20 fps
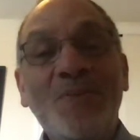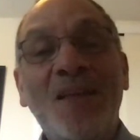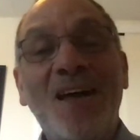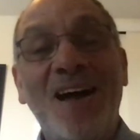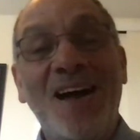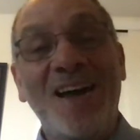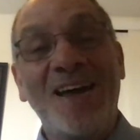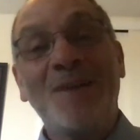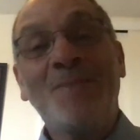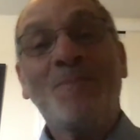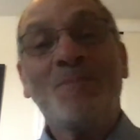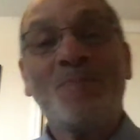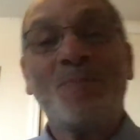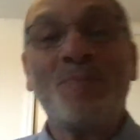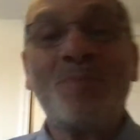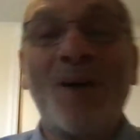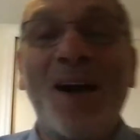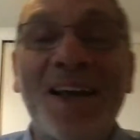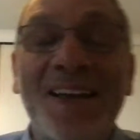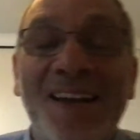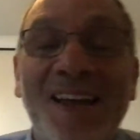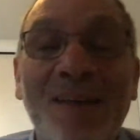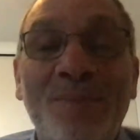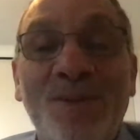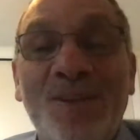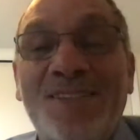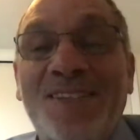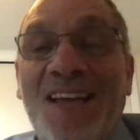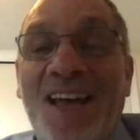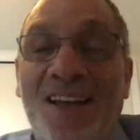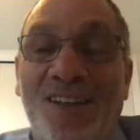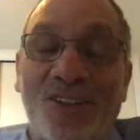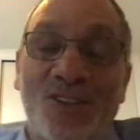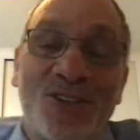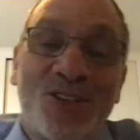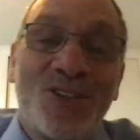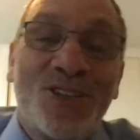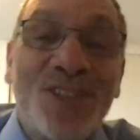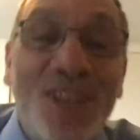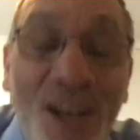Hi, my name is
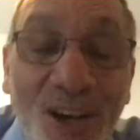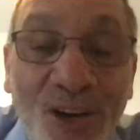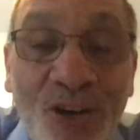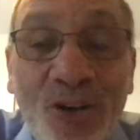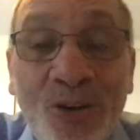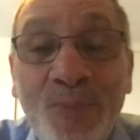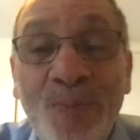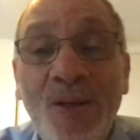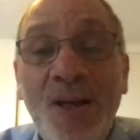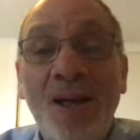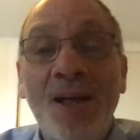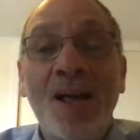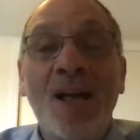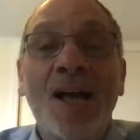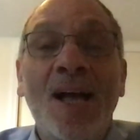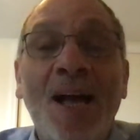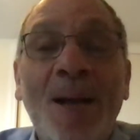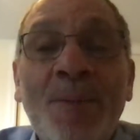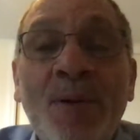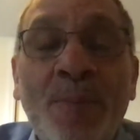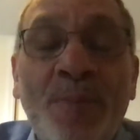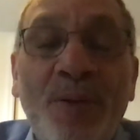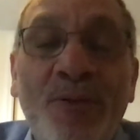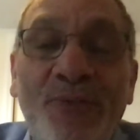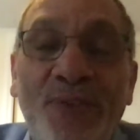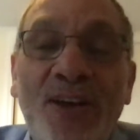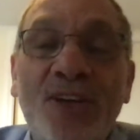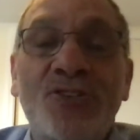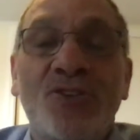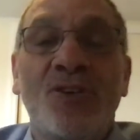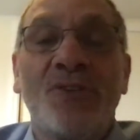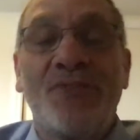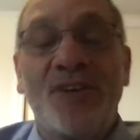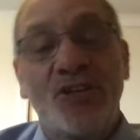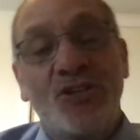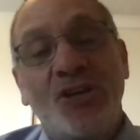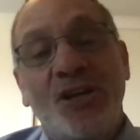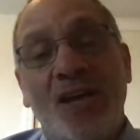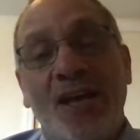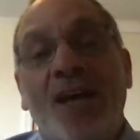Alan Singer. I'm a professor of
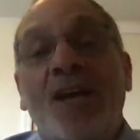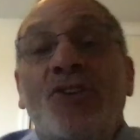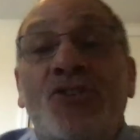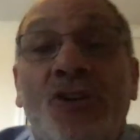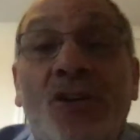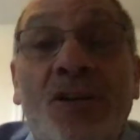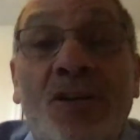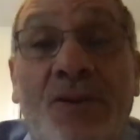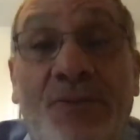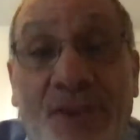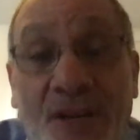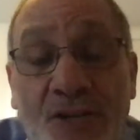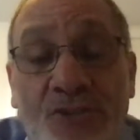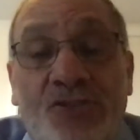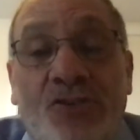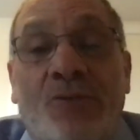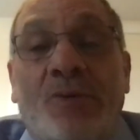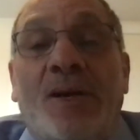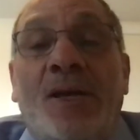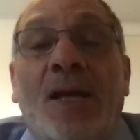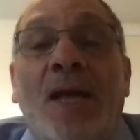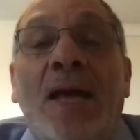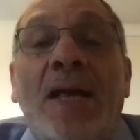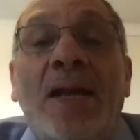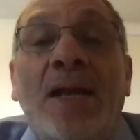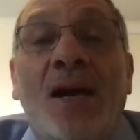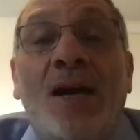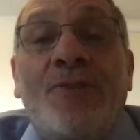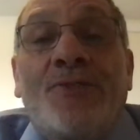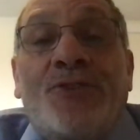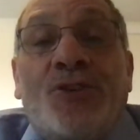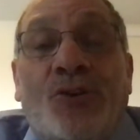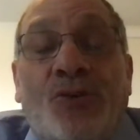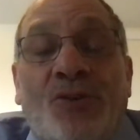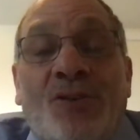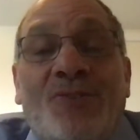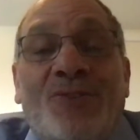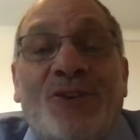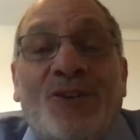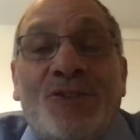education and of history at Hofstra
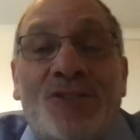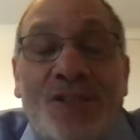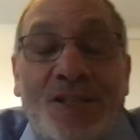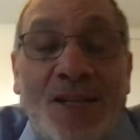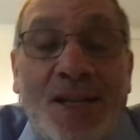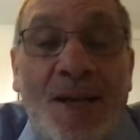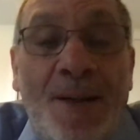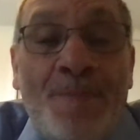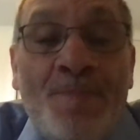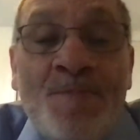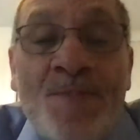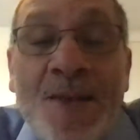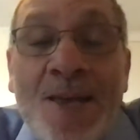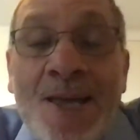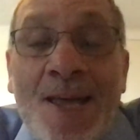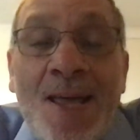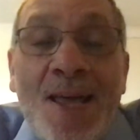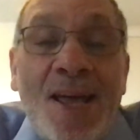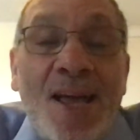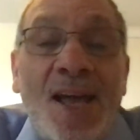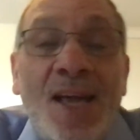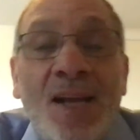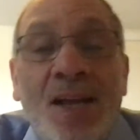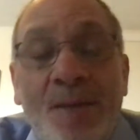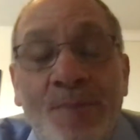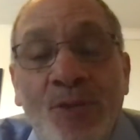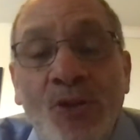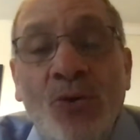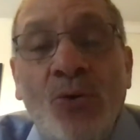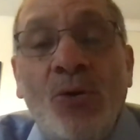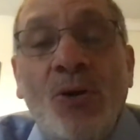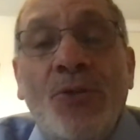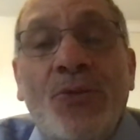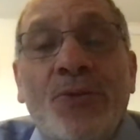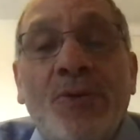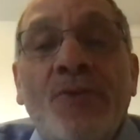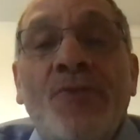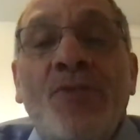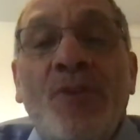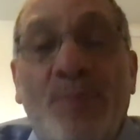University, and I'm the
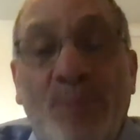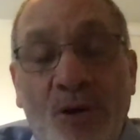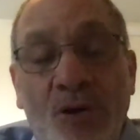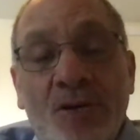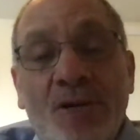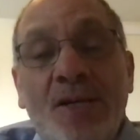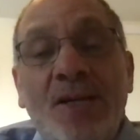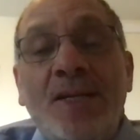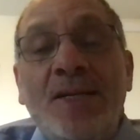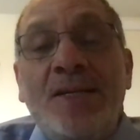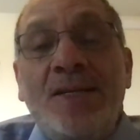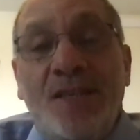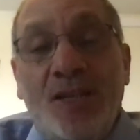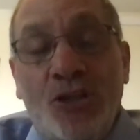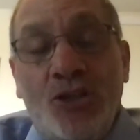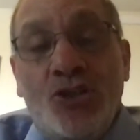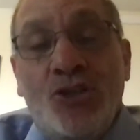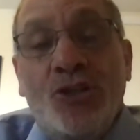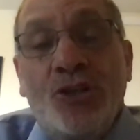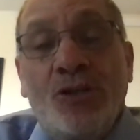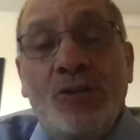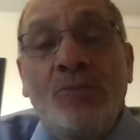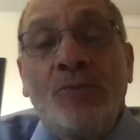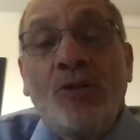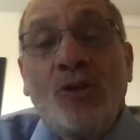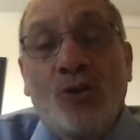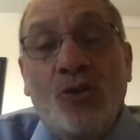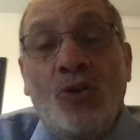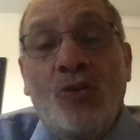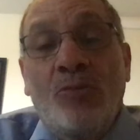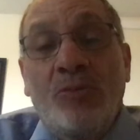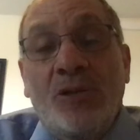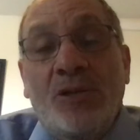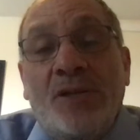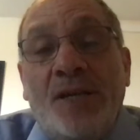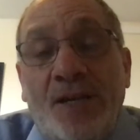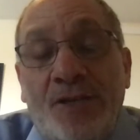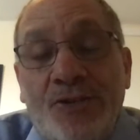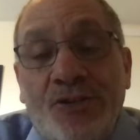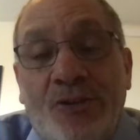author of the book Teaching Global
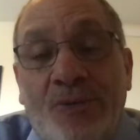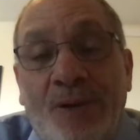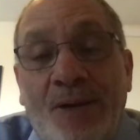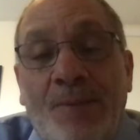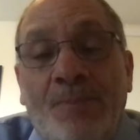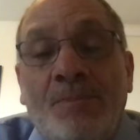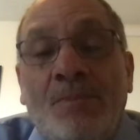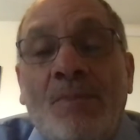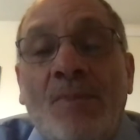History.